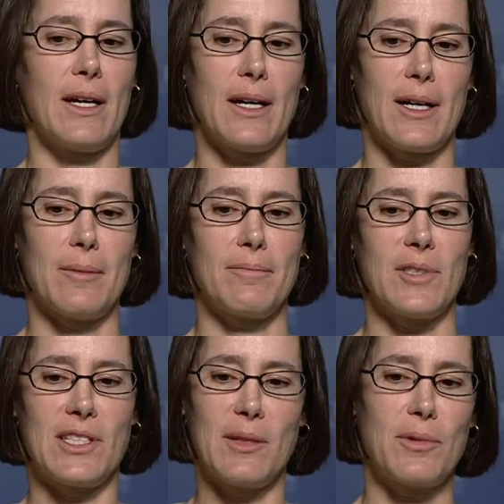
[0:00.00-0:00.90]
Um,
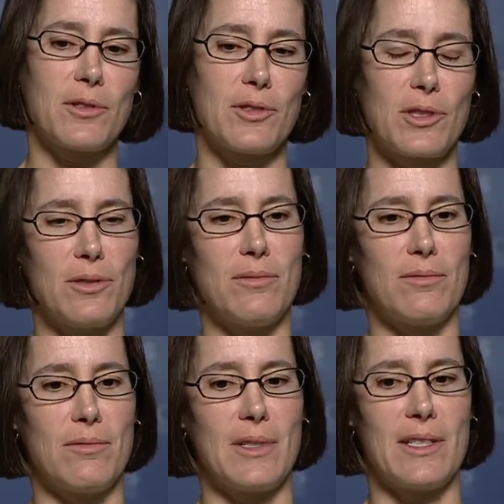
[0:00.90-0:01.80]
the typical
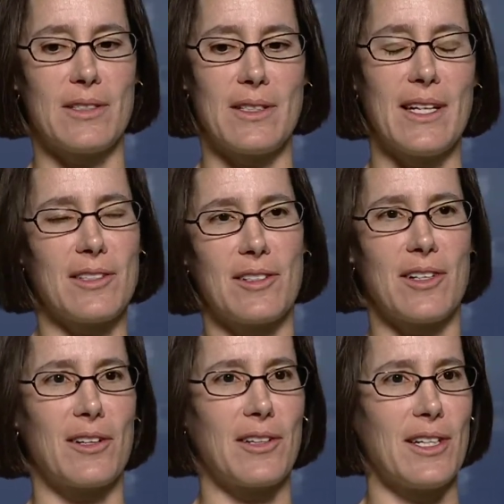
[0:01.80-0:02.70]
student isn't
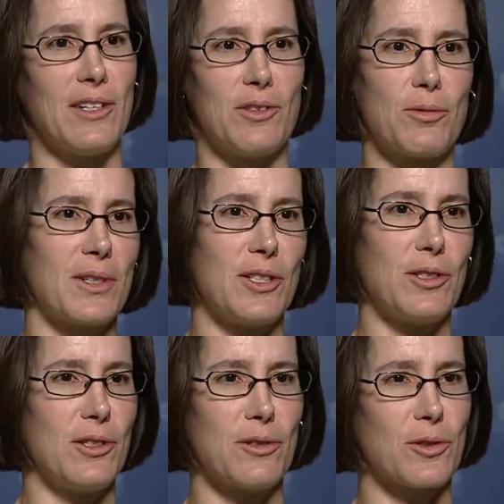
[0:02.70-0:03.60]
necessarily
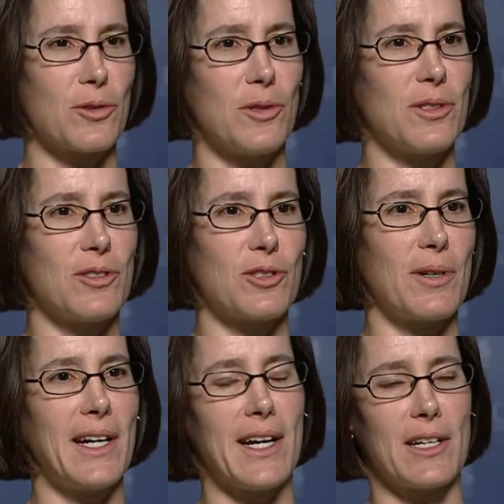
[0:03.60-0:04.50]
22 years old and
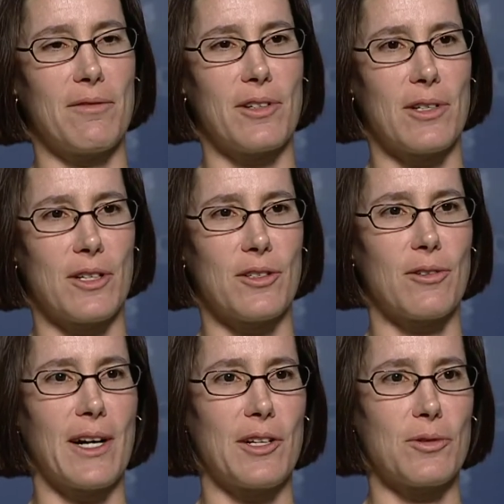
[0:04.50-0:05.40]
straight out of their
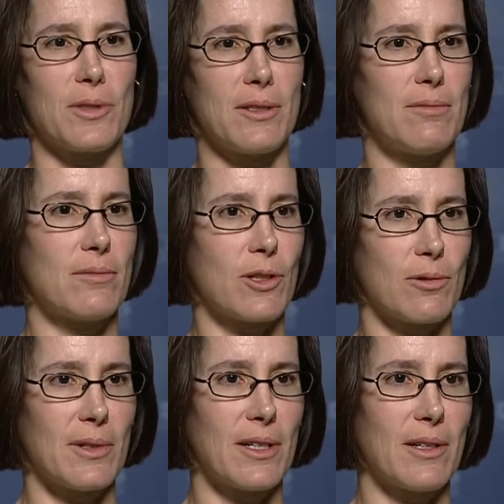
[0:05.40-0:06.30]
undergraduate
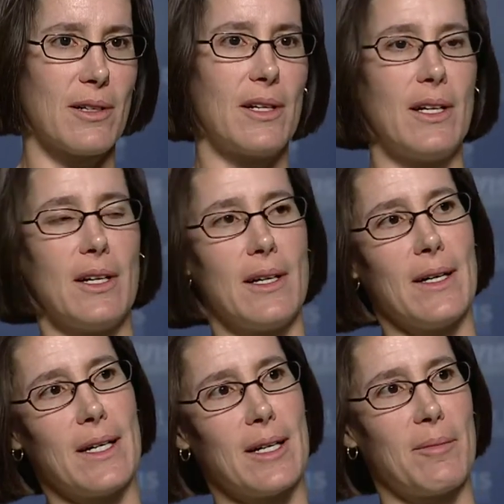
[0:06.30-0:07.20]
career.
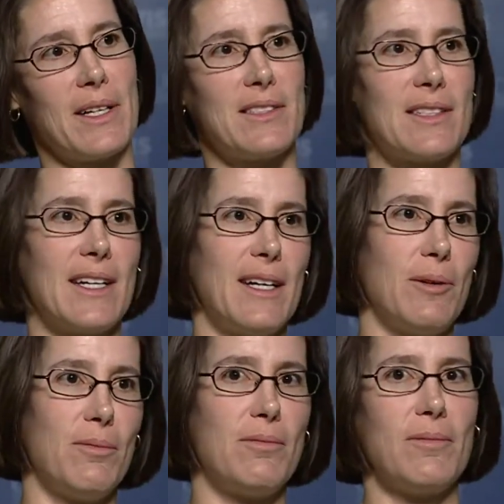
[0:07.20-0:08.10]
Um, I'd
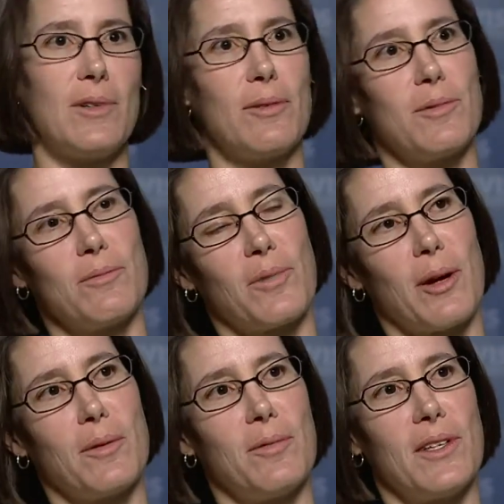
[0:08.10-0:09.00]
say
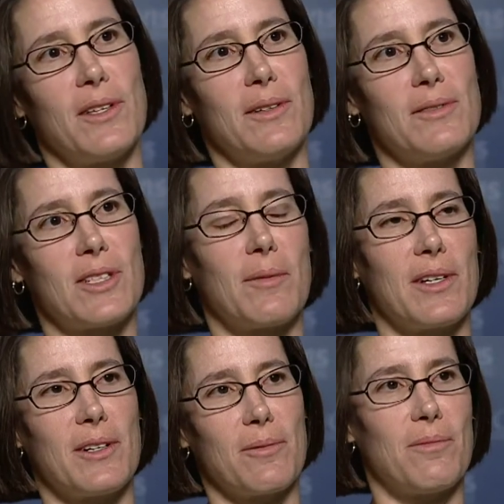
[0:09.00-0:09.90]
probably some,
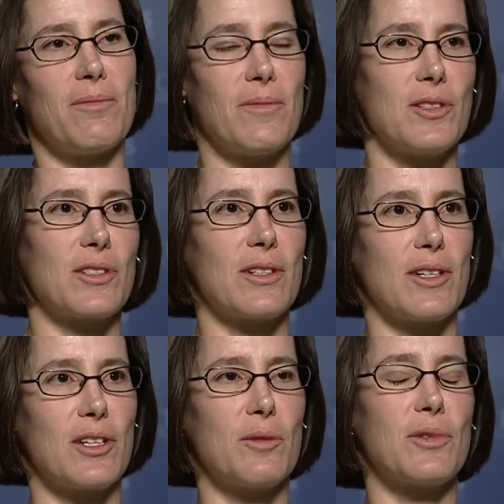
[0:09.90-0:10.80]
you know, there's a,
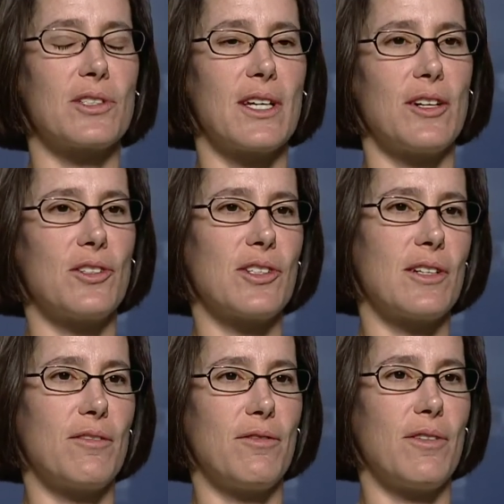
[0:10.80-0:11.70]
a, good percentage
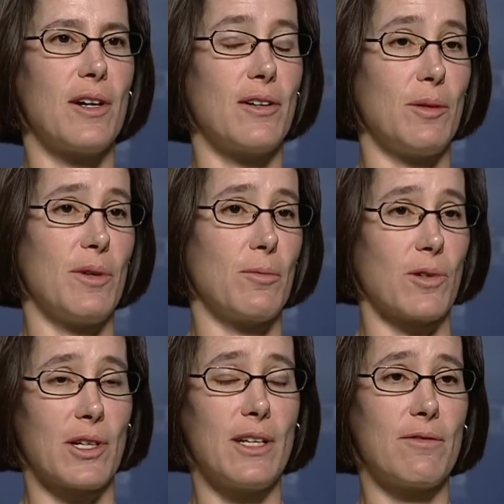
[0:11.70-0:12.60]
that have already been
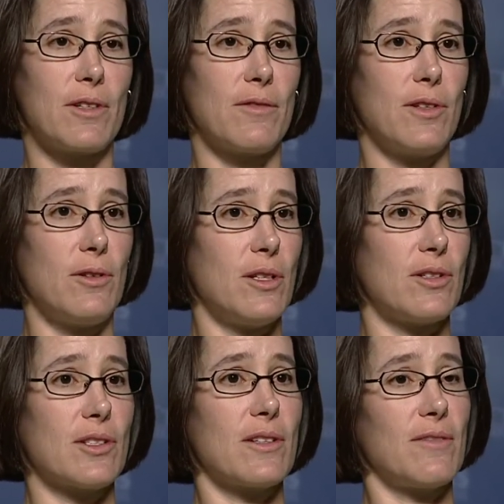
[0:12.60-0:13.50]
working for a few
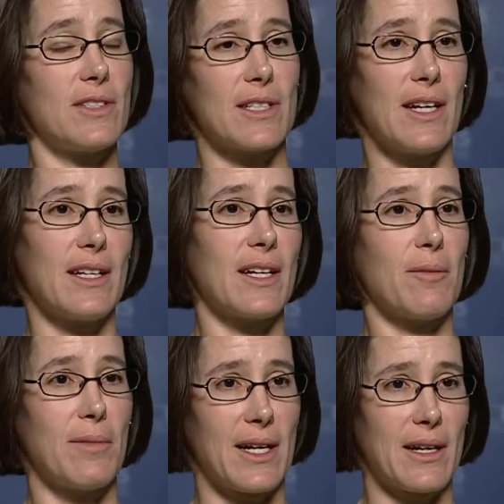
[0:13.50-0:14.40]
years and have decided to
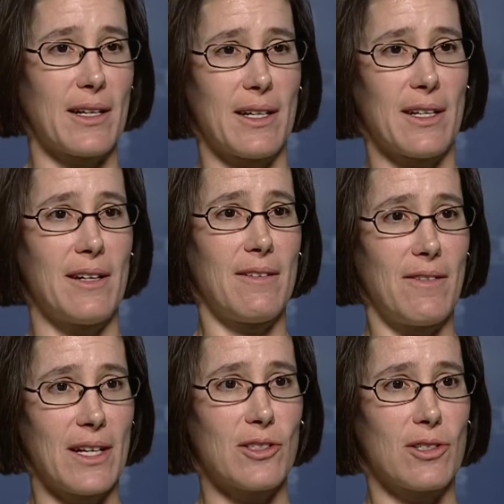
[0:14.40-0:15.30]
come back and get an
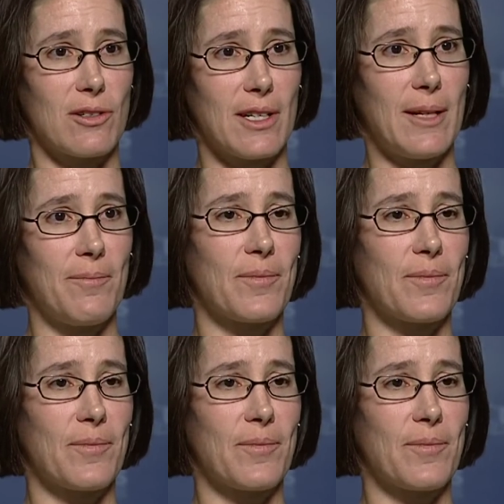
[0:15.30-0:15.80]
advanced degree.